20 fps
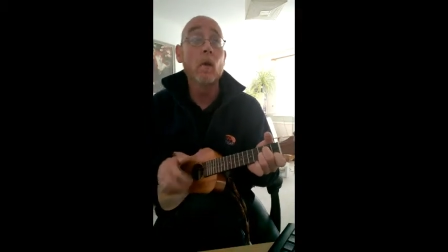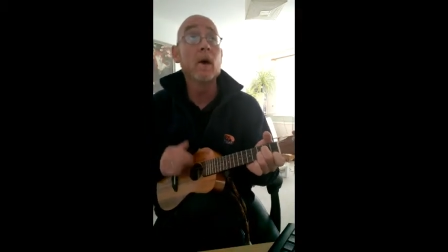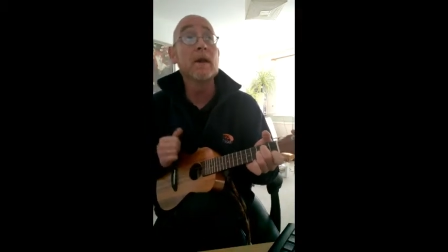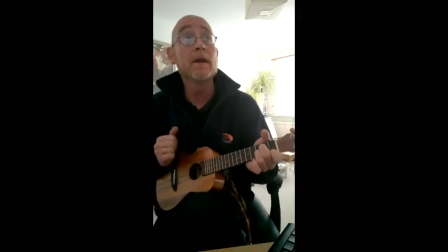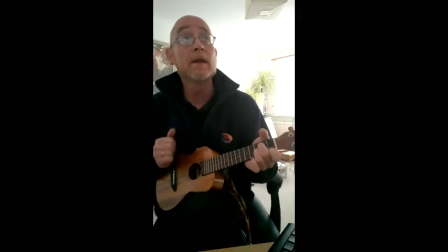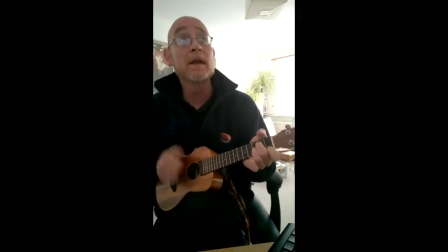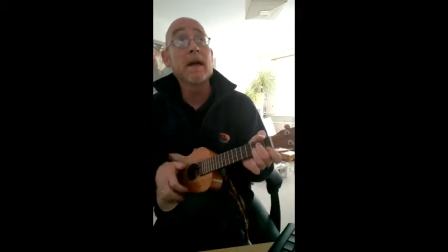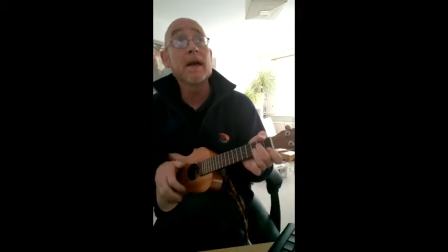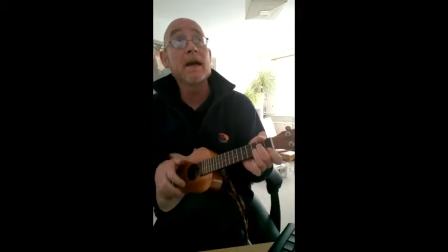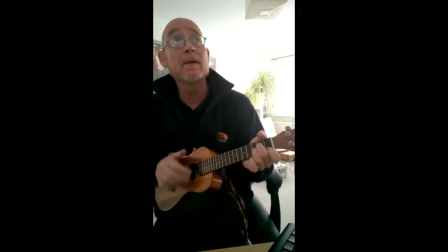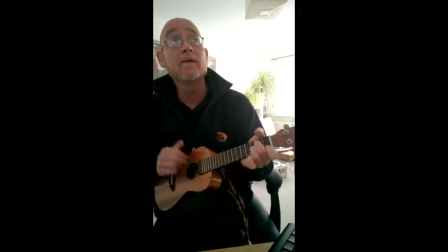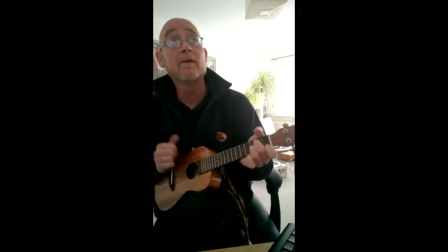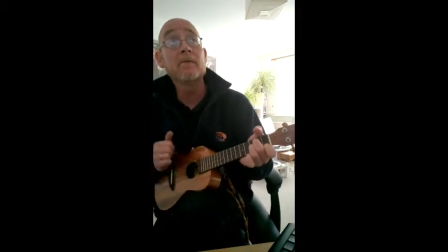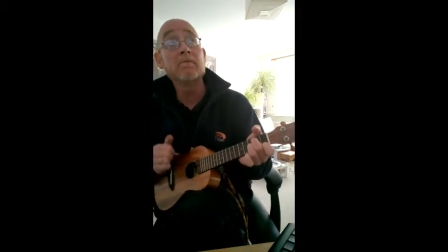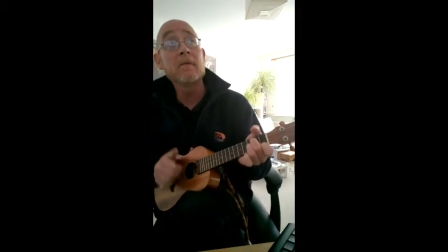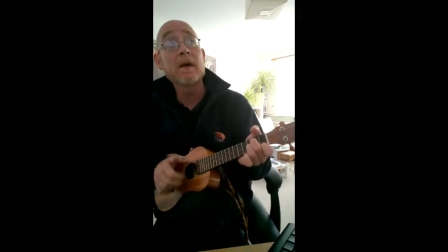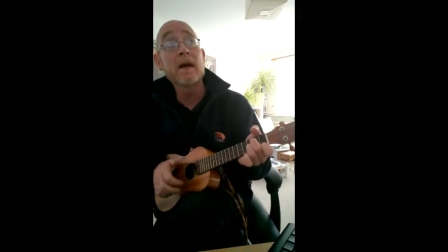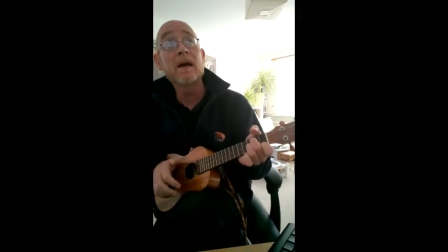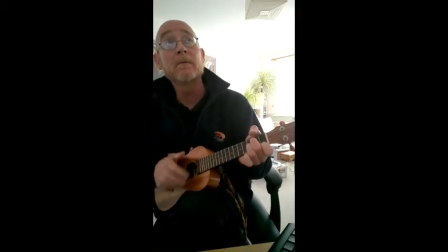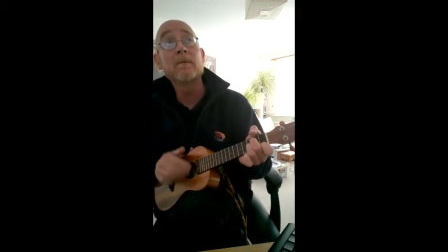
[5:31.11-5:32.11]
One day
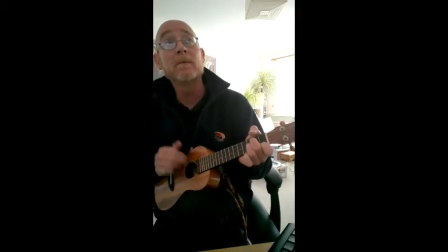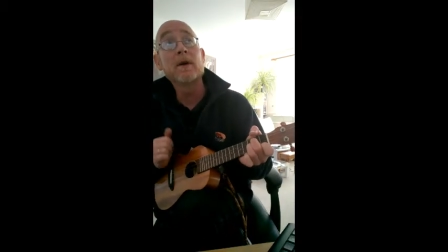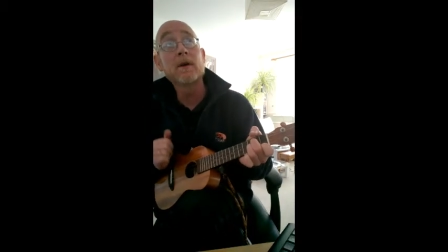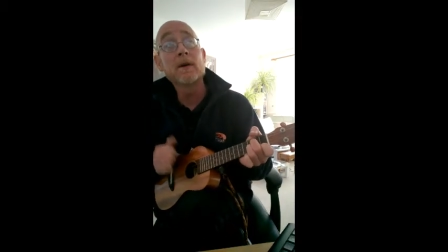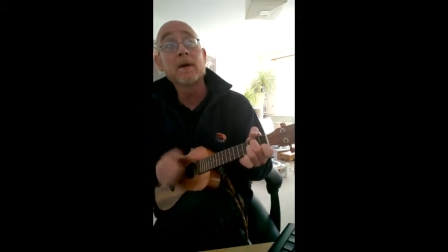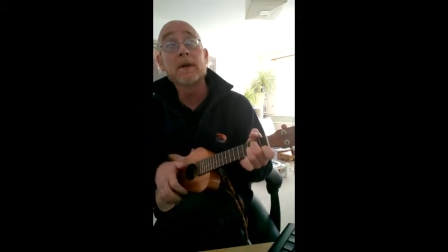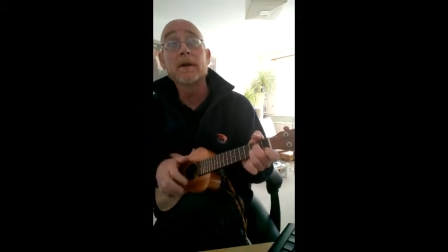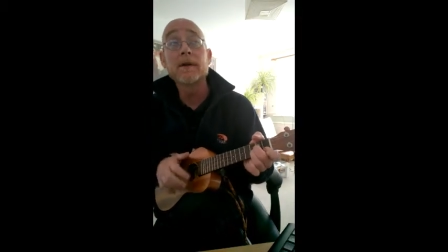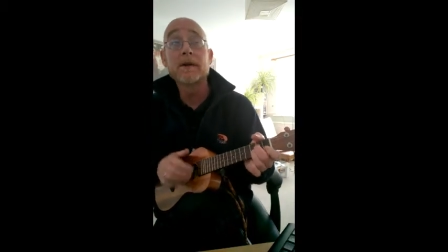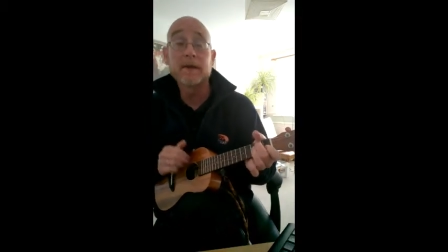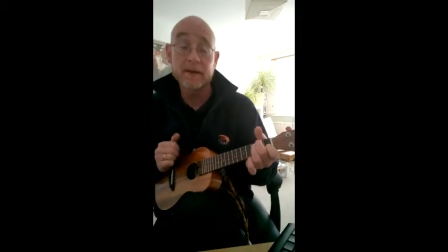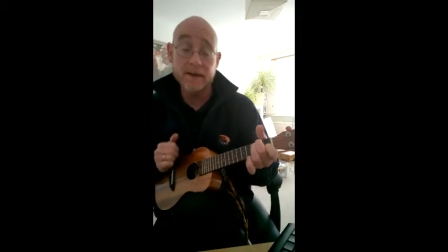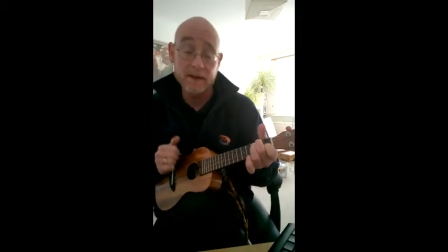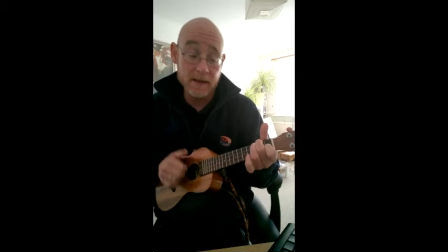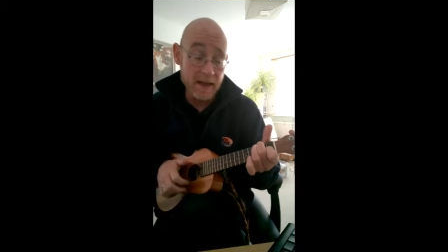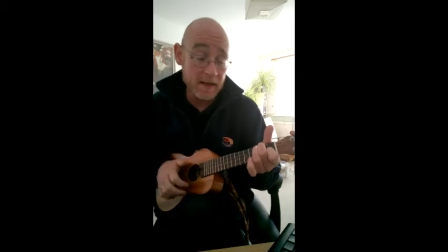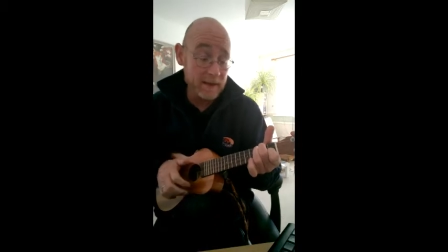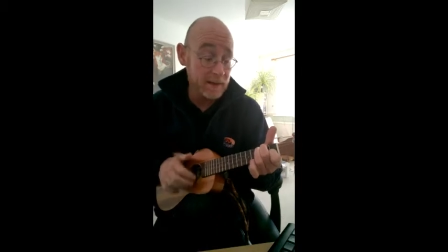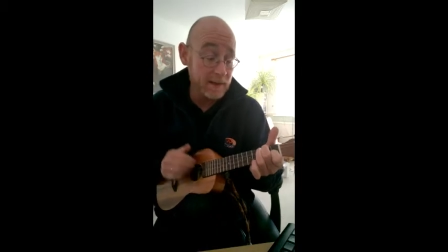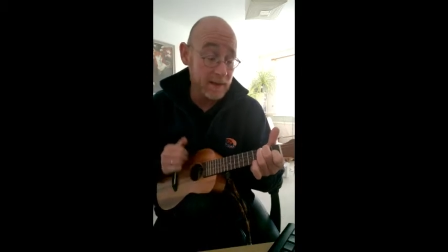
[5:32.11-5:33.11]
remembered, the
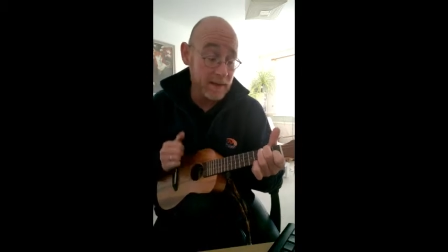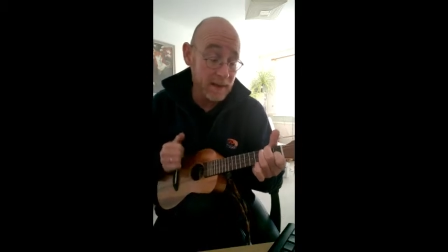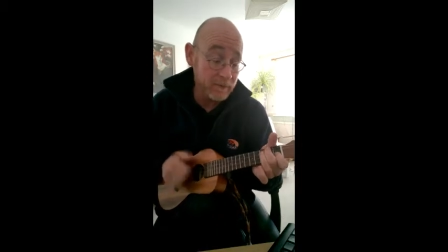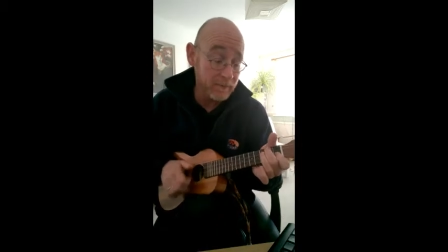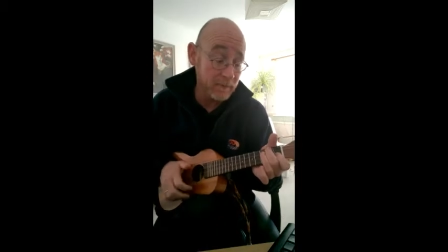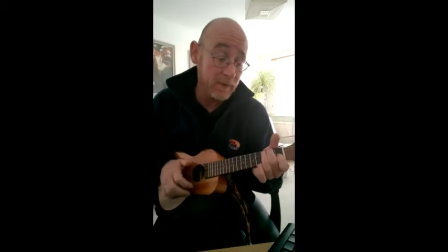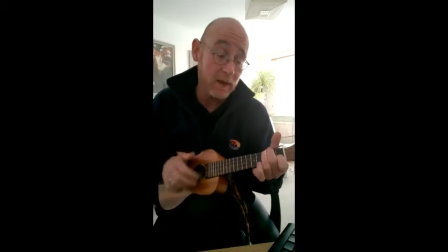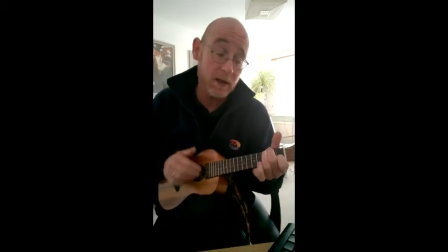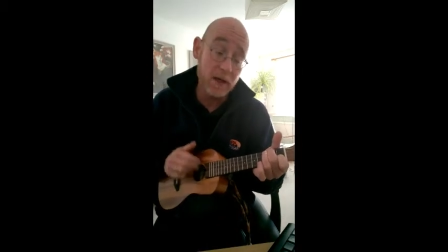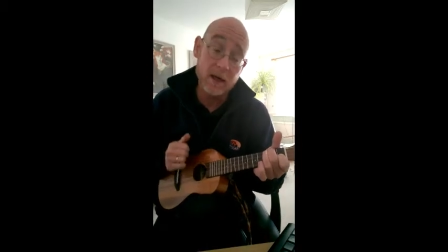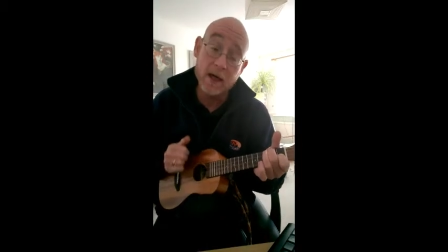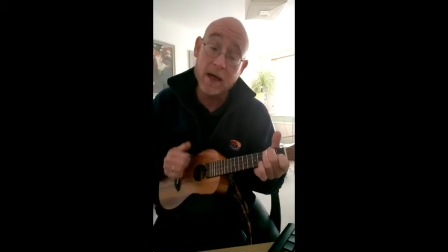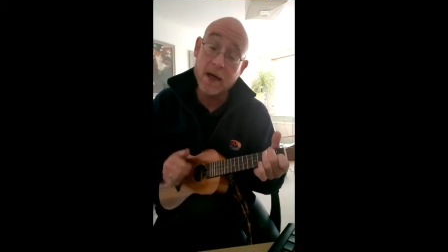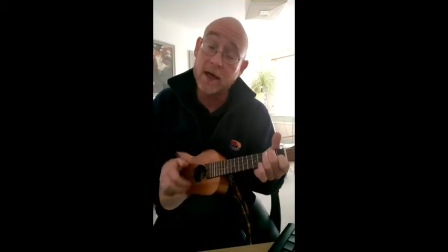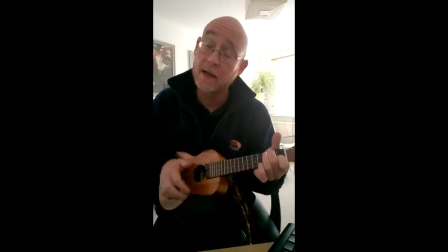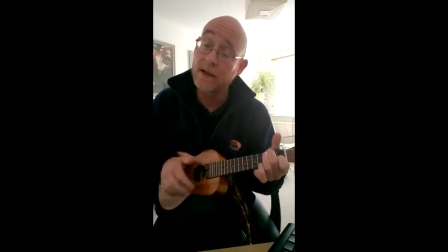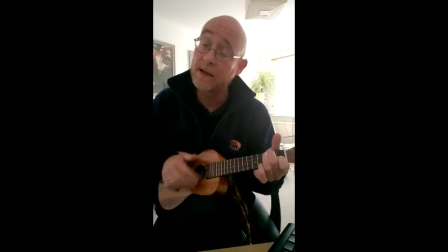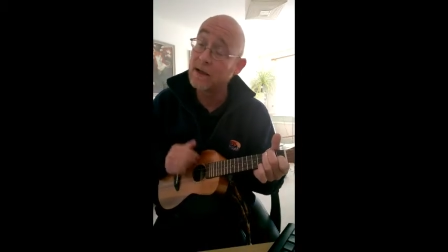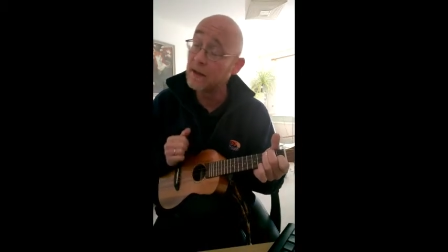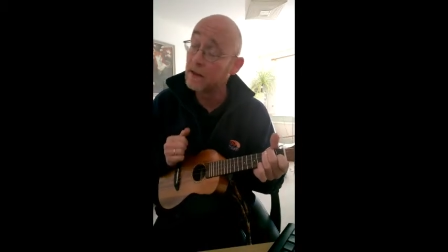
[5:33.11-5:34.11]
next day
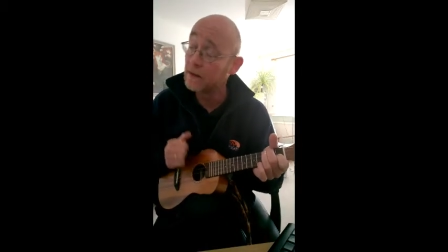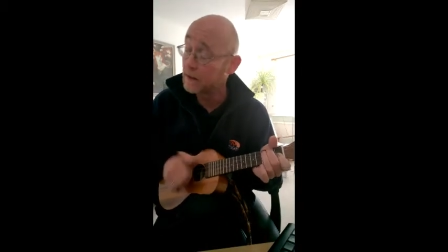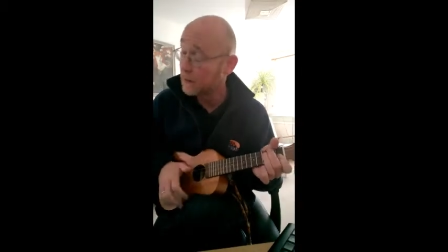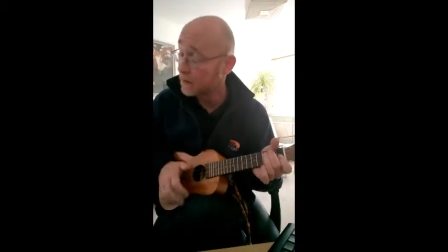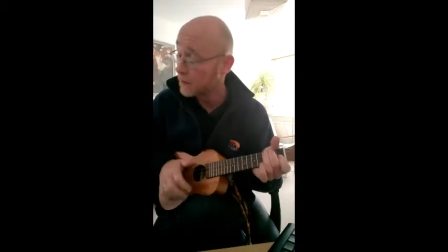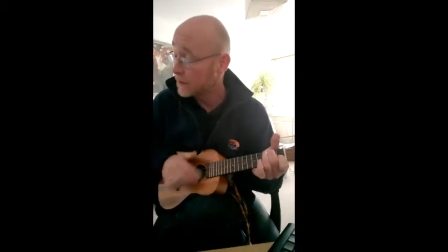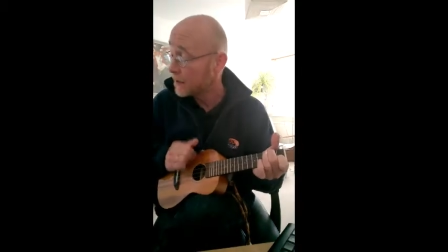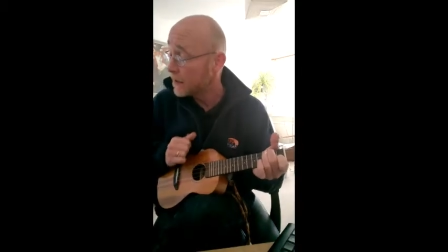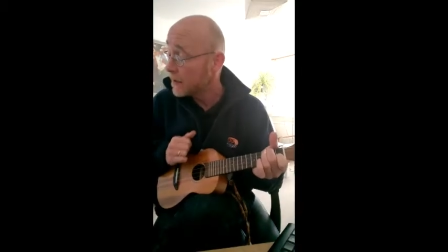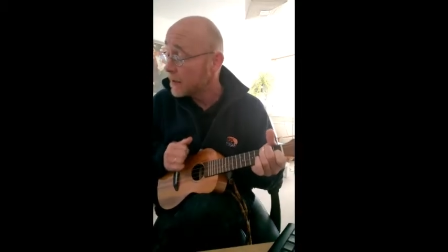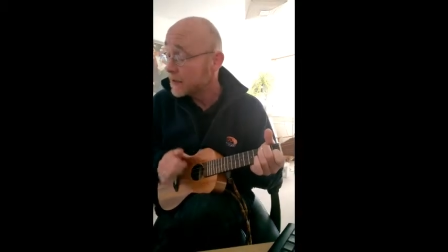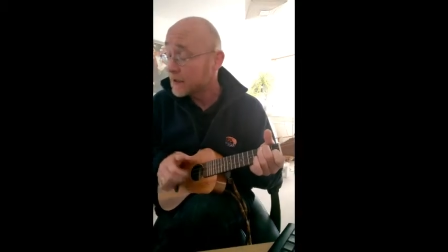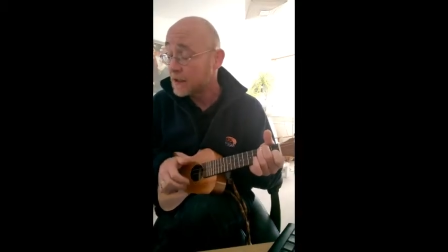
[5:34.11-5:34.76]
forgot.